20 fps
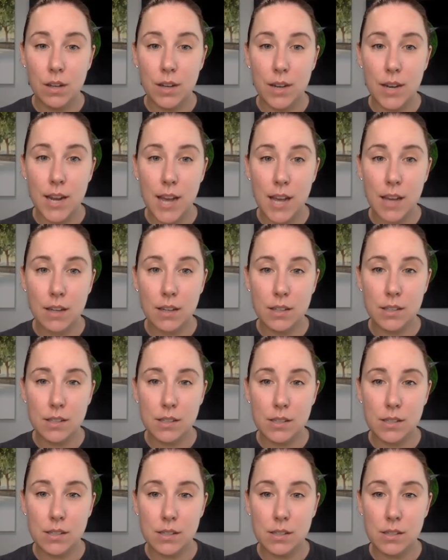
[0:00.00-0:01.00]

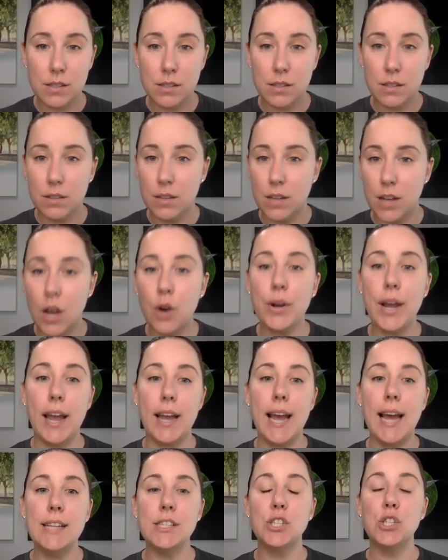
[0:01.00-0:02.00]
Next. Okay,
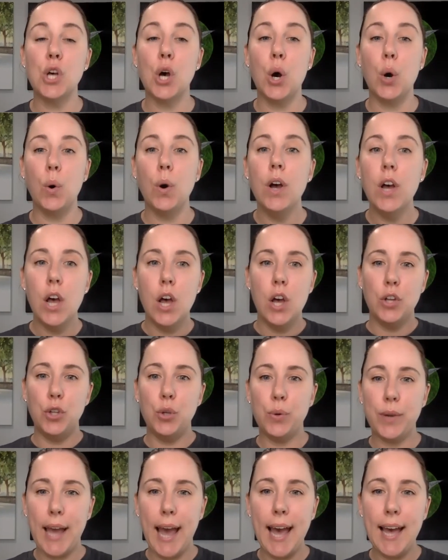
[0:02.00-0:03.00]
and so
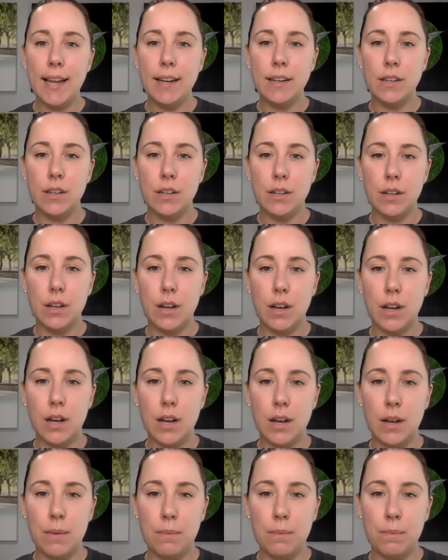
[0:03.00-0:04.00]
you can
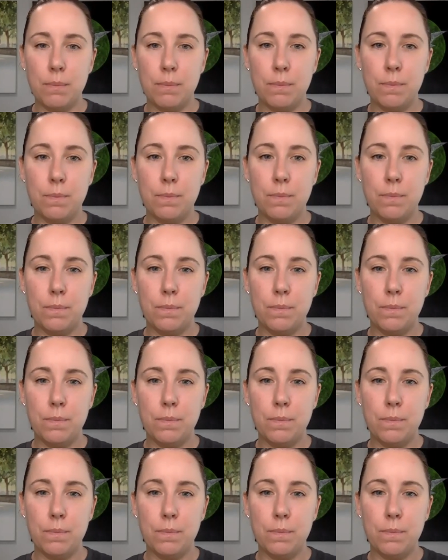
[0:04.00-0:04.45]
um,